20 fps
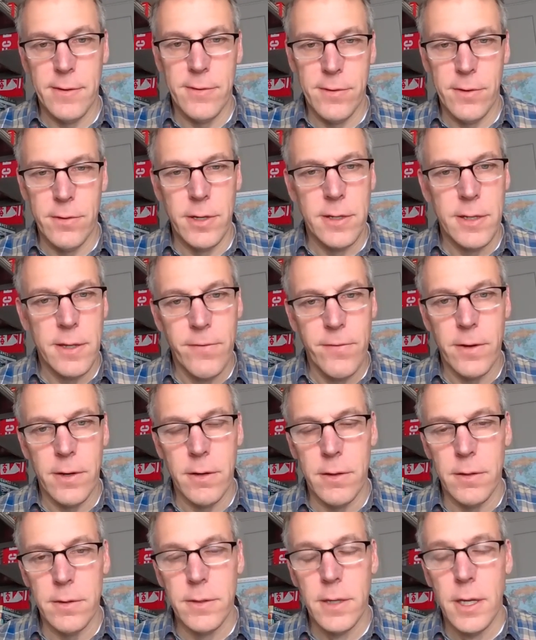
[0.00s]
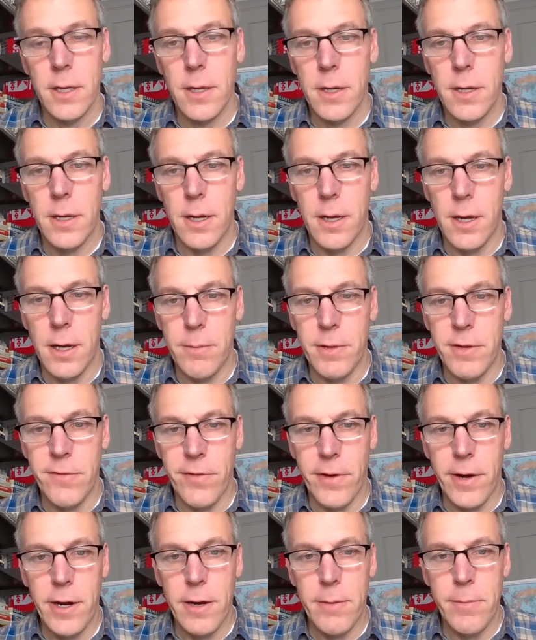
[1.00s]
sort of difficult
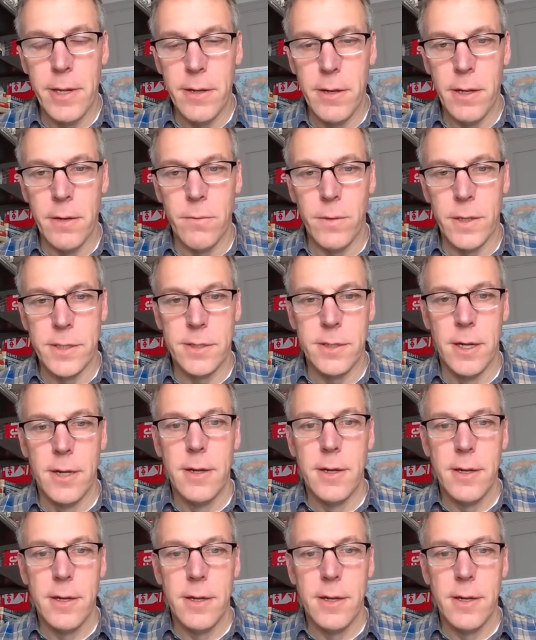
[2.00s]
environment, in which,